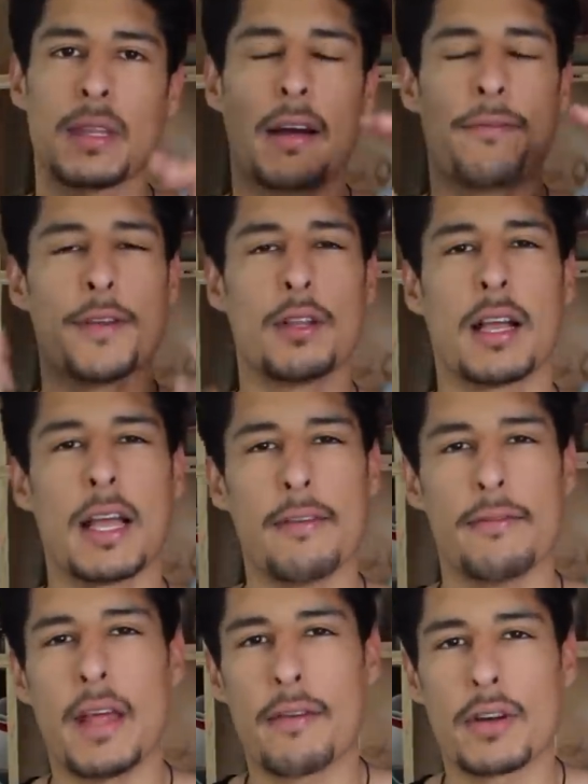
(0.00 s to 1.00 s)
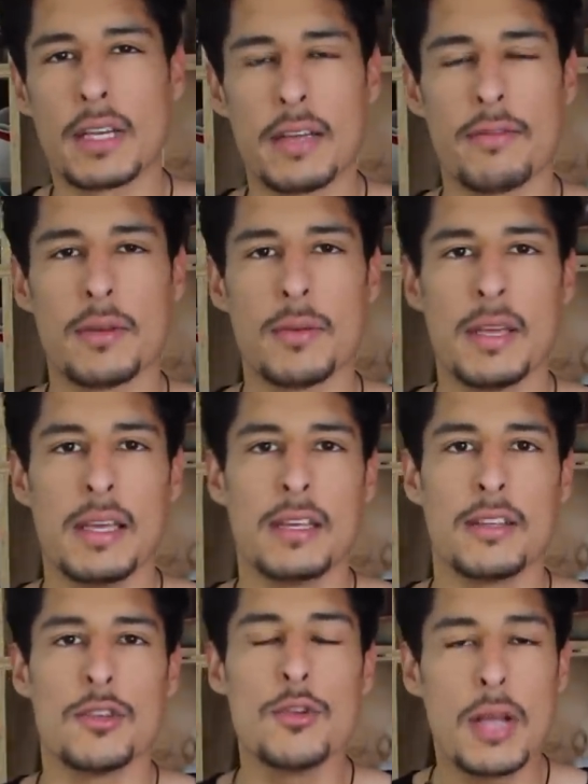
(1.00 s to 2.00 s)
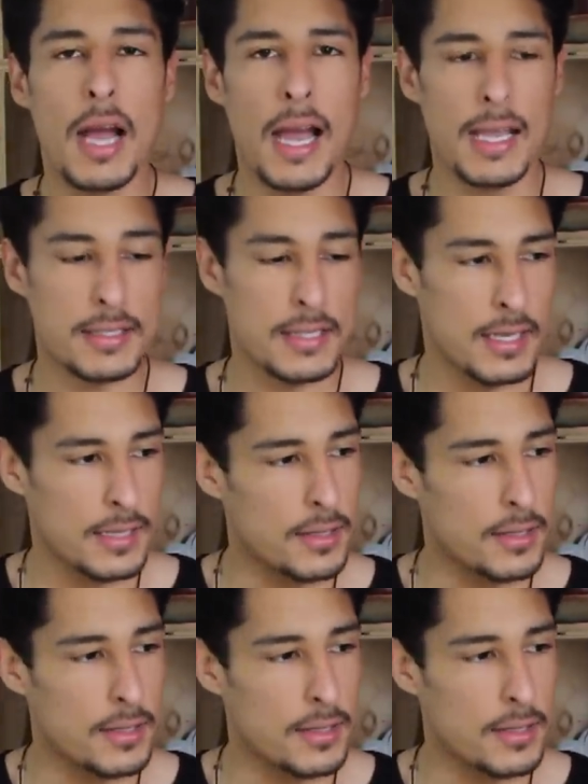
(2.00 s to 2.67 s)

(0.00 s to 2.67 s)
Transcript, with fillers: I feel like I've never given you guys